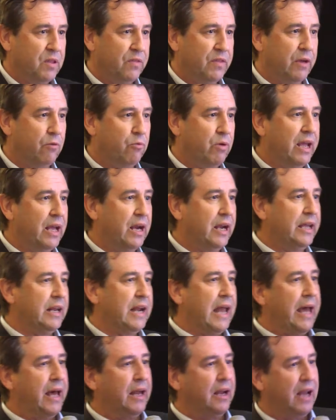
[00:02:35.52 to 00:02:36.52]
They're rarely
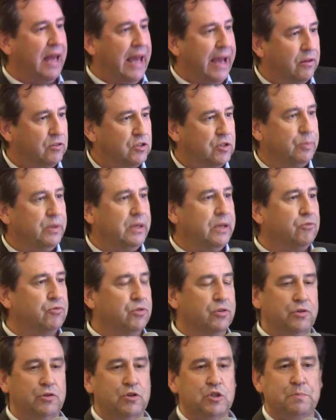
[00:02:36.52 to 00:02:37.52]
allowed to be
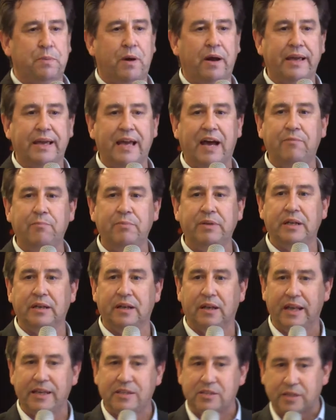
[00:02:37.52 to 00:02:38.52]
introduced by government
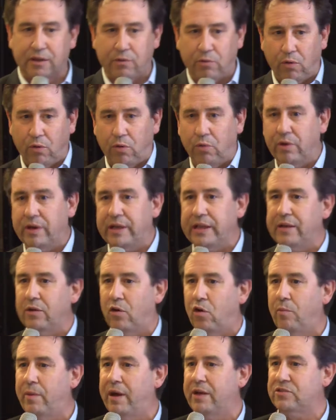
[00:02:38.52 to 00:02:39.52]
unless they're already
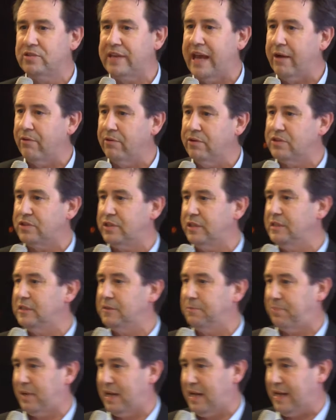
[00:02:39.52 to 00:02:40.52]
almost guaranteed
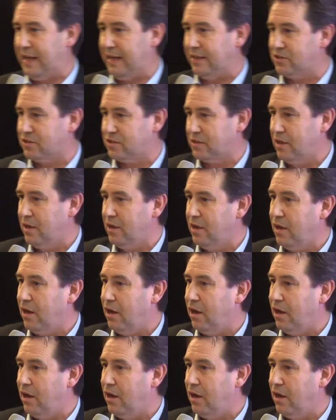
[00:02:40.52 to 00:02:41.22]
to pass.